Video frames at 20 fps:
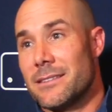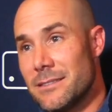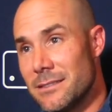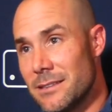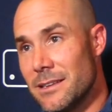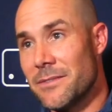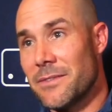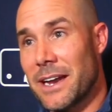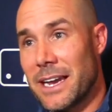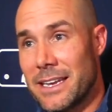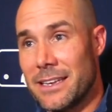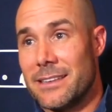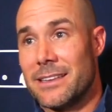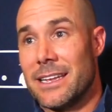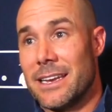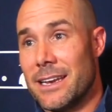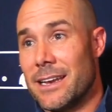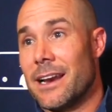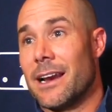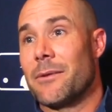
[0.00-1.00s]
if I
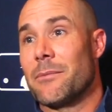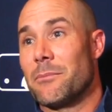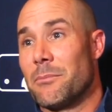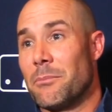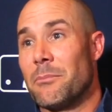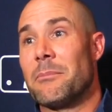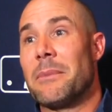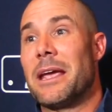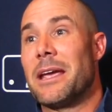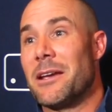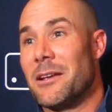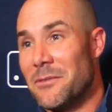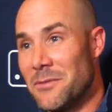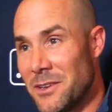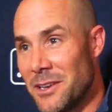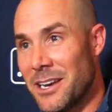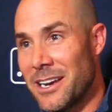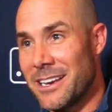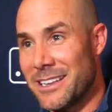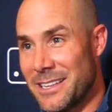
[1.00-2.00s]
did it, I may have
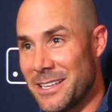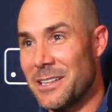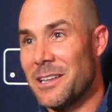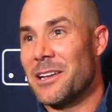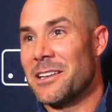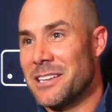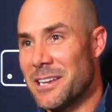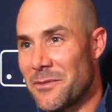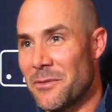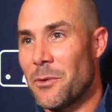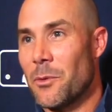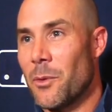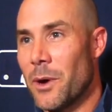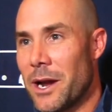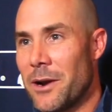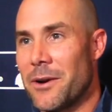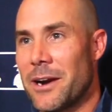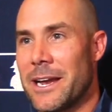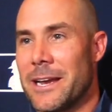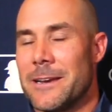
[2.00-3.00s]
done it a different way,
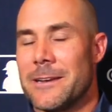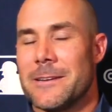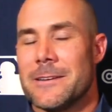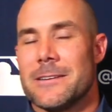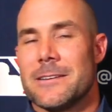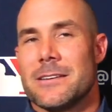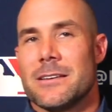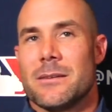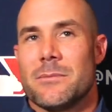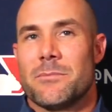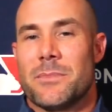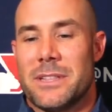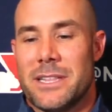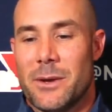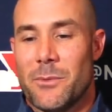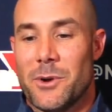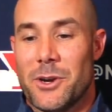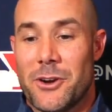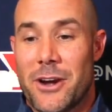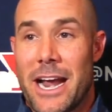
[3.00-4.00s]
right? But then
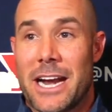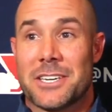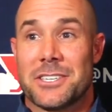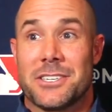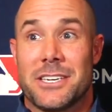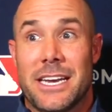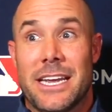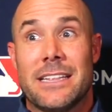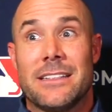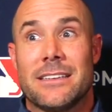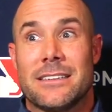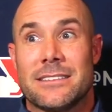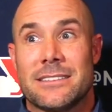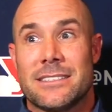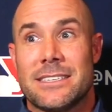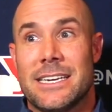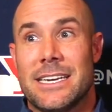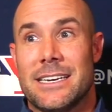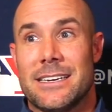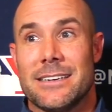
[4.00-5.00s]
when you're actually in this
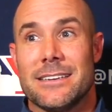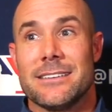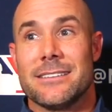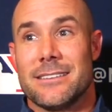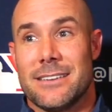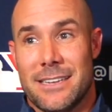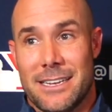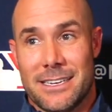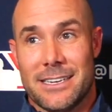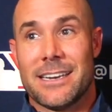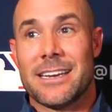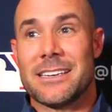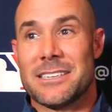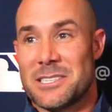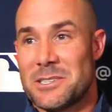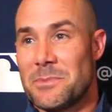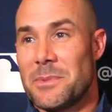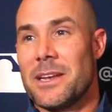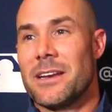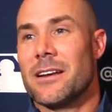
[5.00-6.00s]
seat, it can
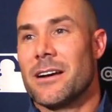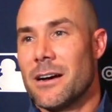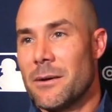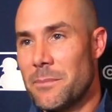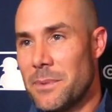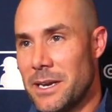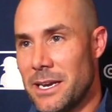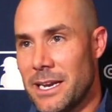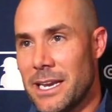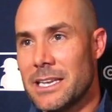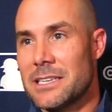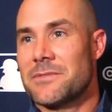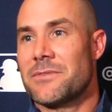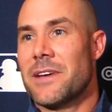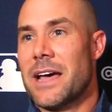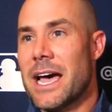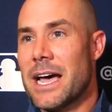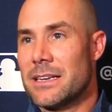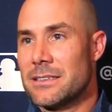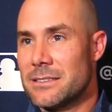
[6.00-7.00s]
speed up and it gets
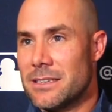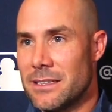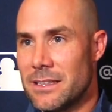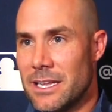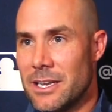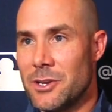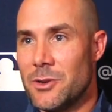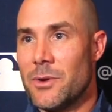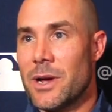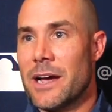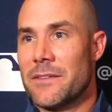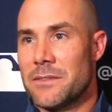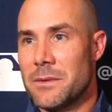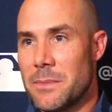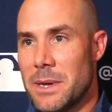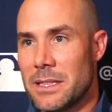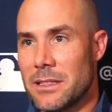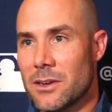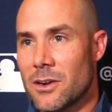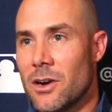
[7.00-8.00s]
fast, and then you have to
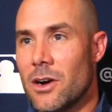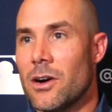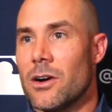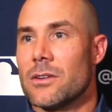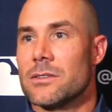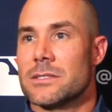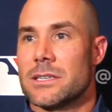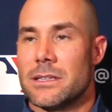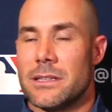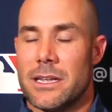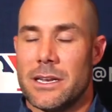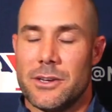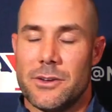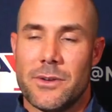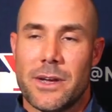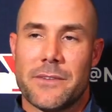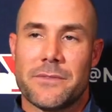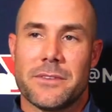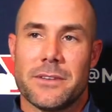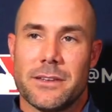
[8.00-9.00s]
make the calls, and then you
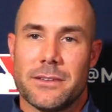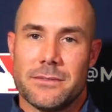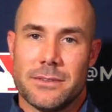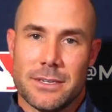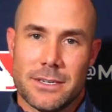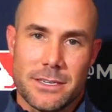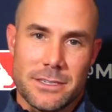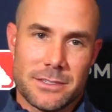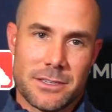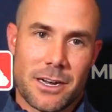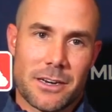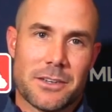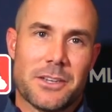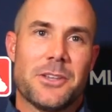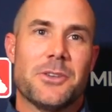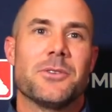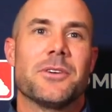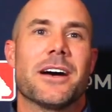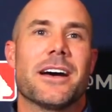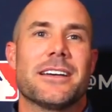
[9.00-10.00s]
have to talk to
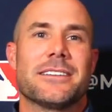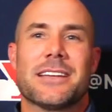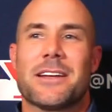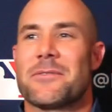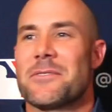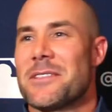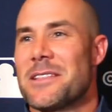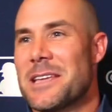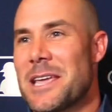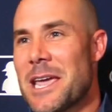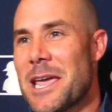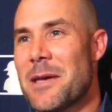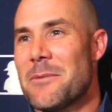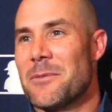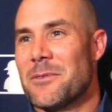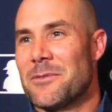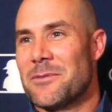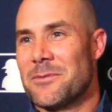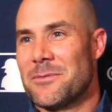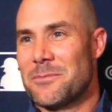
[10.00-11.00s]
you guys after the game
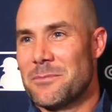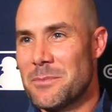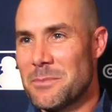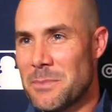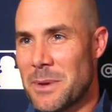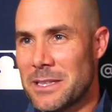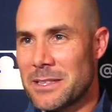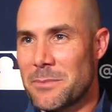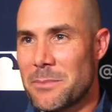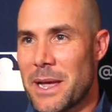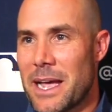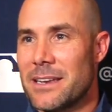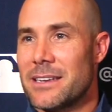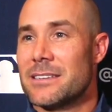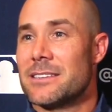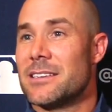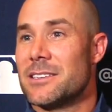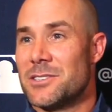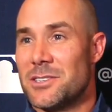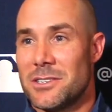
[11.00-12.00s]
about the bad
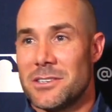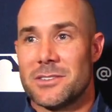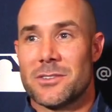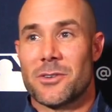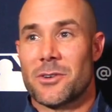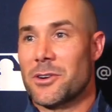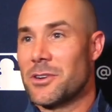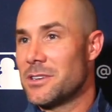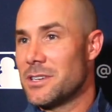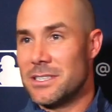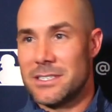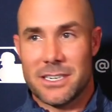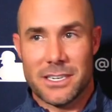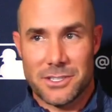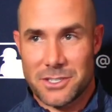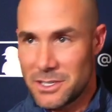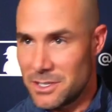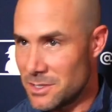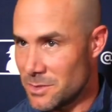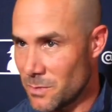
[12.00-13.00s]
decisions or good
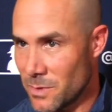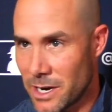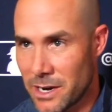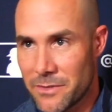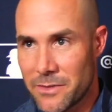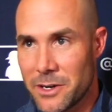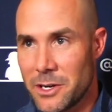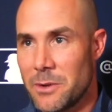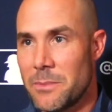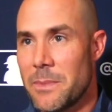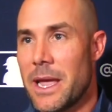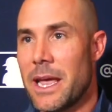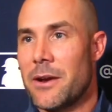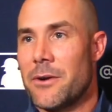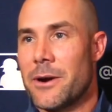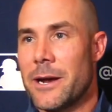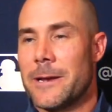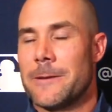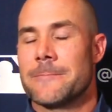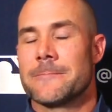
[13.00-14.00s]
decisions, whatever you made,
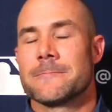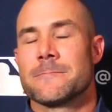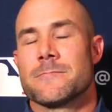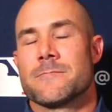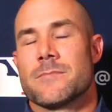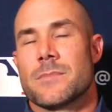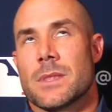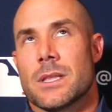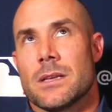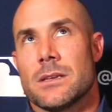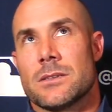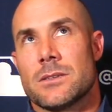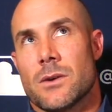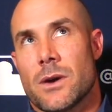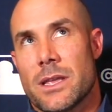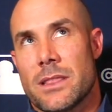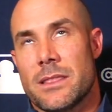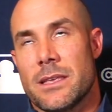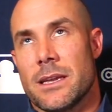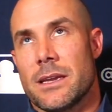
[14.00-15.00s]
right? So I
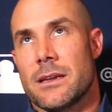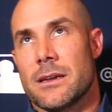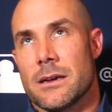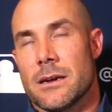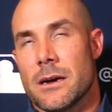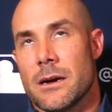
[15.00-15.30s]
think